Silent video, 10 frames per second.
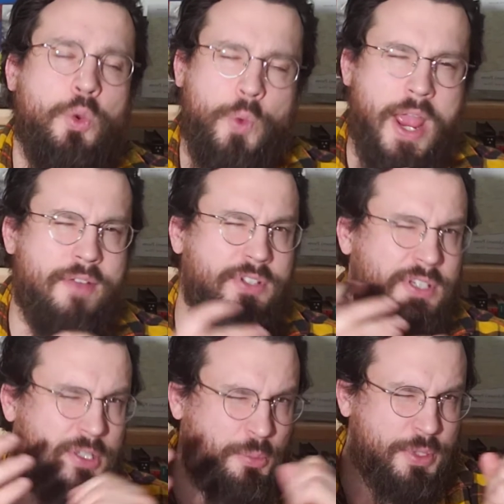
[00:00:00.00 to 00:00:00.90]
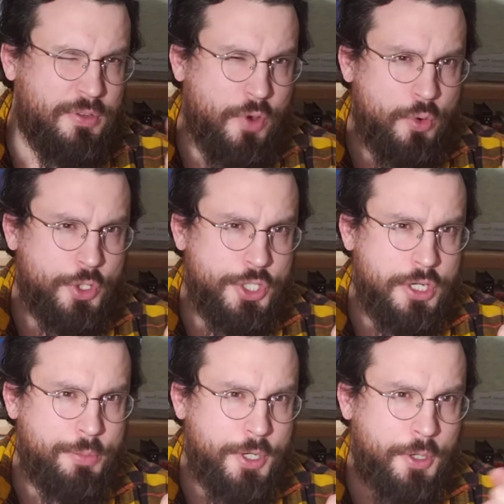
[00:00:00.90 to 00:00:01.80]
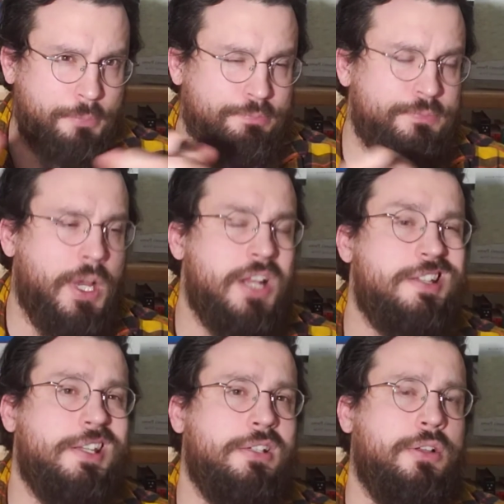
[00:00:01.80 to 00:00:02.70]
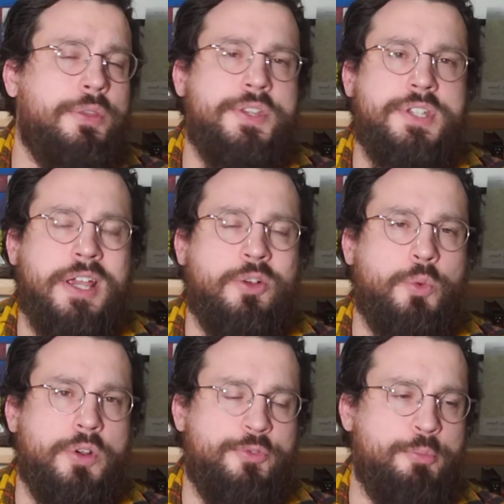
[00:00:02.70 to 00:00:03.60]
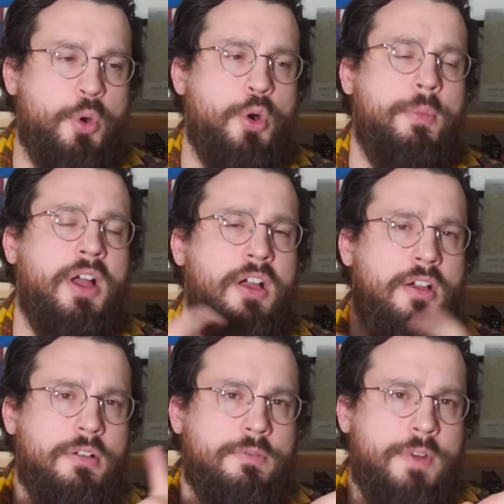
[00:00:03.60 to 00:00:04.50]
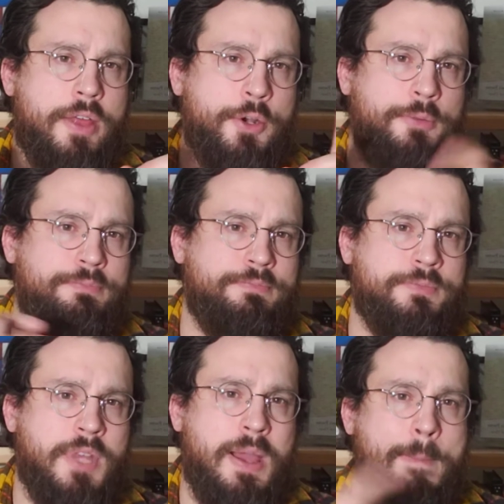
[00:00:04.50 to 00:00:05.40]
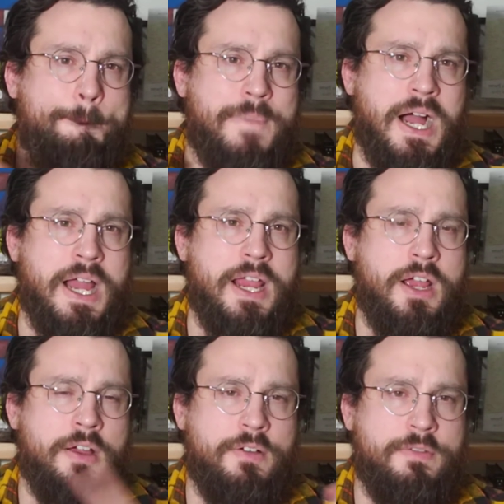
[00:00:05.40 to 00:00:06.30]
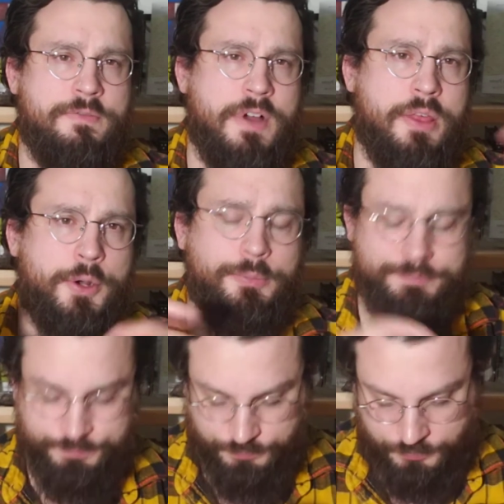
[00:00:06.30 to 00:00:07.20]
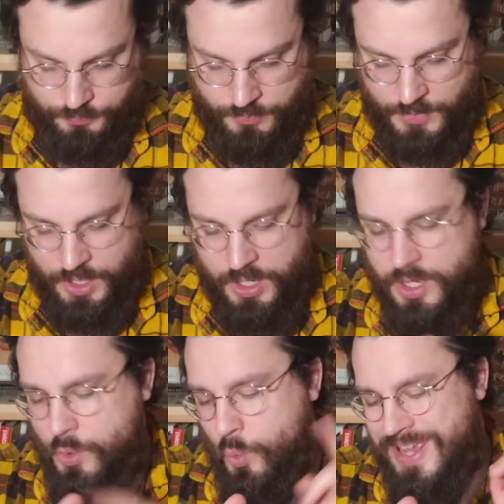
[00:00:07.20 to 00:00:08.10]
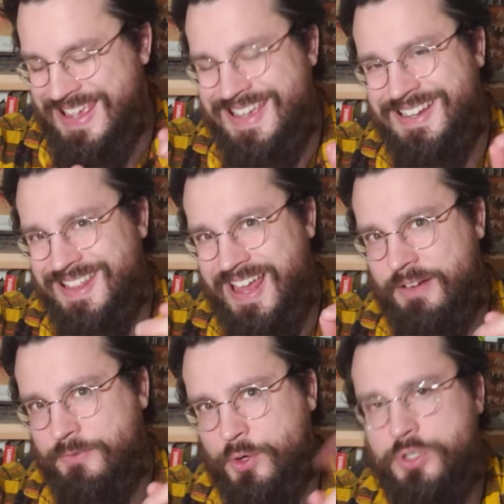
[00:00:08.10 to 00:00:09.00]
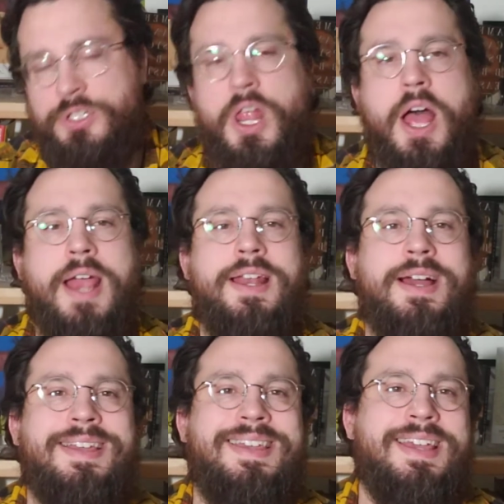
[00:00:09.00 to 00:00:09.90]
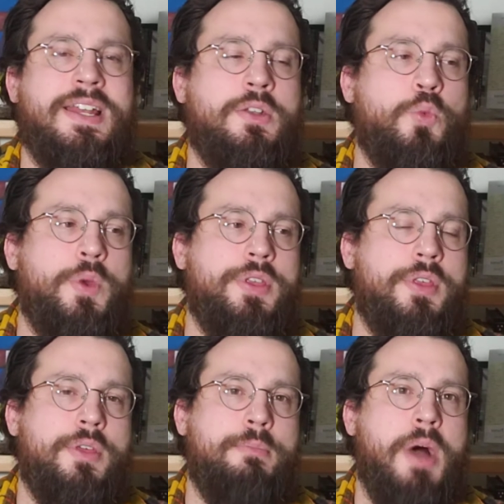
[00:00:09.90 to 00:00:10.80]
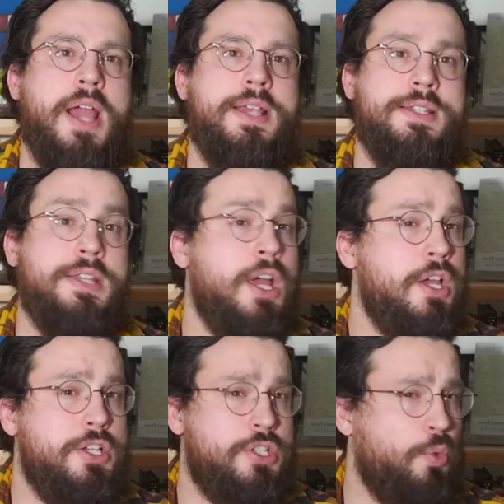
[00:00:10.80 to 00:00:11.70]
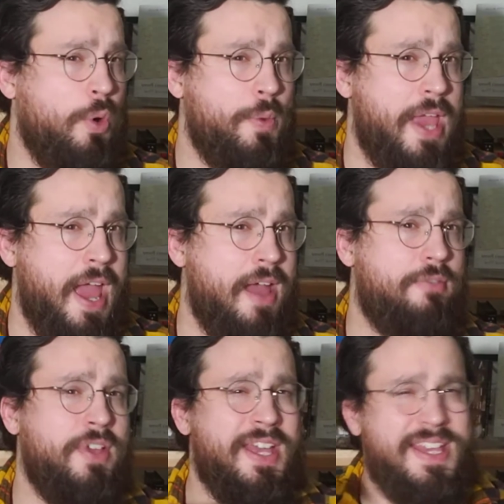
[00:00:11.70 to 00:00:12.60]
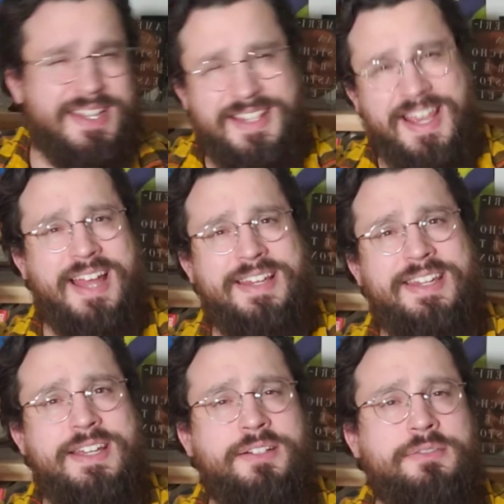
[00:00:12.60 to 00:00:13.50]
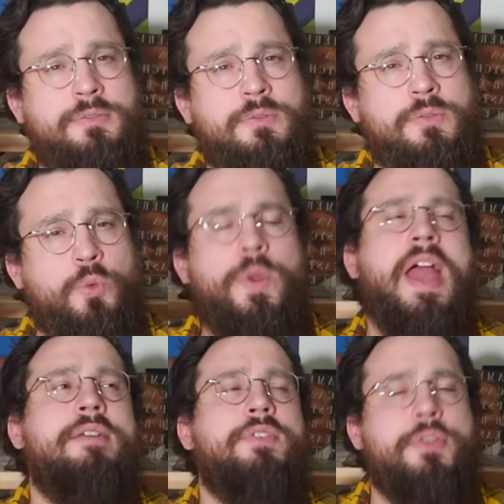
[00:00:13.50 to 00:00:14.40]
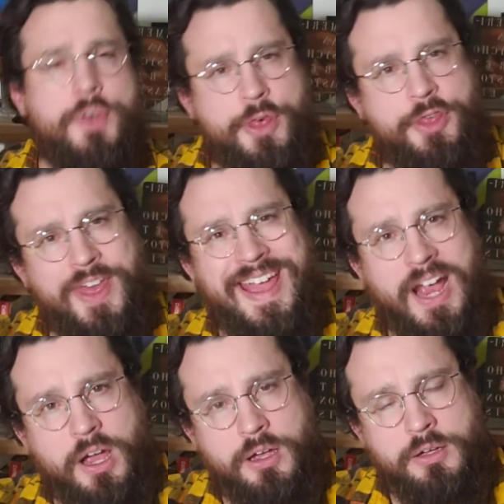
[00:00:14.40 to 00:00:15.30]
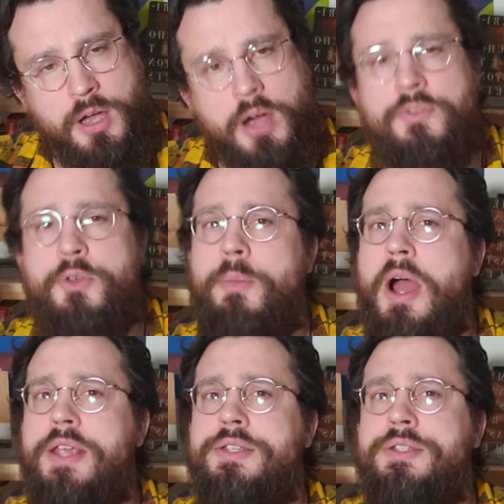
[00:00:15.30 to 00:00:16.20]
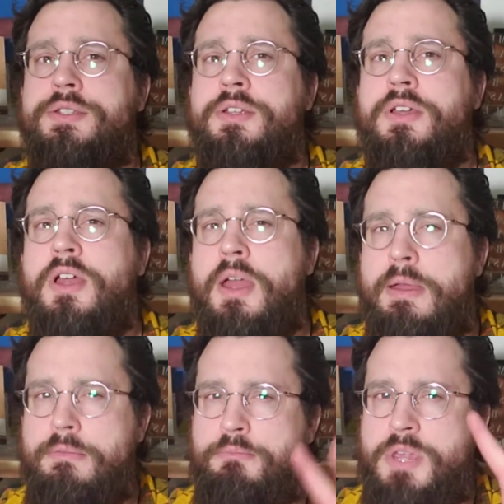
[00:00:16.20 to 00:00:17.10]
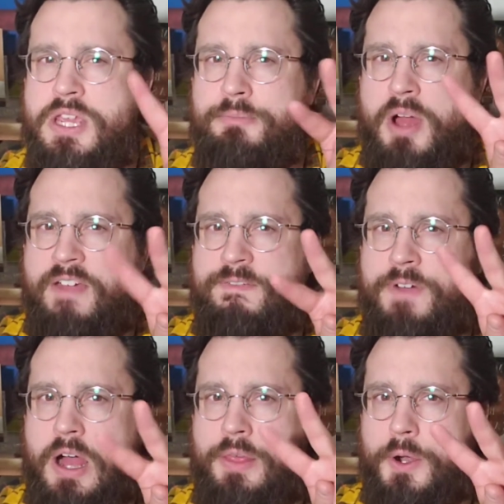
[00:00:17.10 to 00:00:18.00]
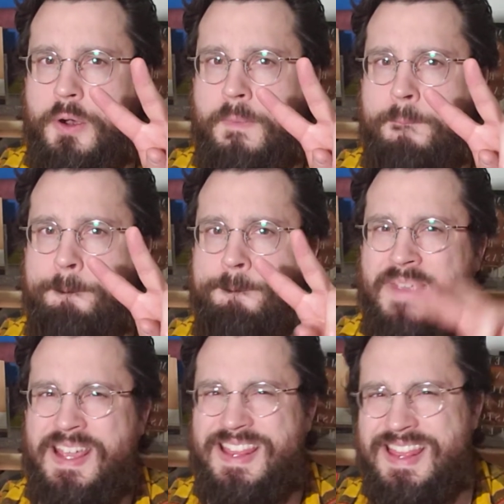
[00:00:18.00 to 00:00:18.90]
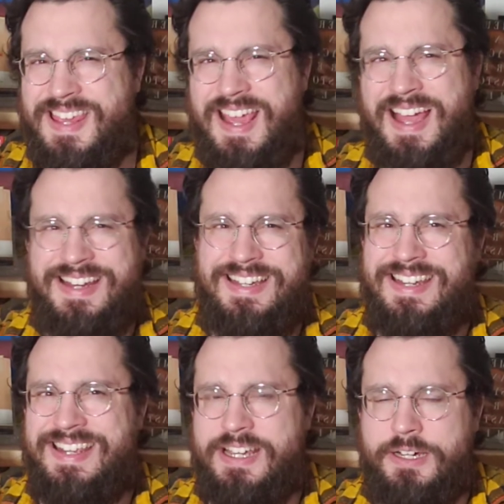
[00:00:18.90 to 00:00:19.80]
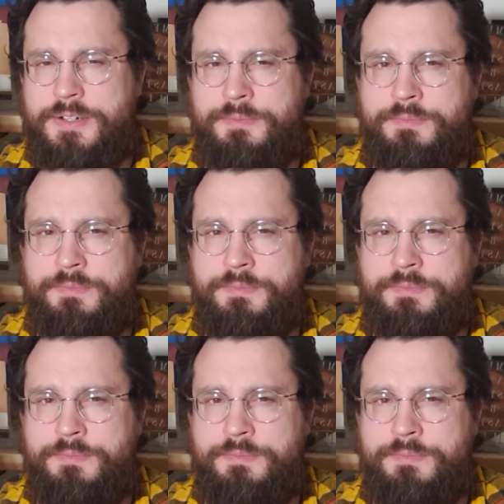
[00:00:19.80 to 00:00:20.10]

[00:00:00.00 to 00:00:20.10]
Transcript: We have a little bit of ownership here until the second word of the poem, father. My father we end that first line again with the mice. So what we have is the idea, we have the thing of the mice, me and my father, the idea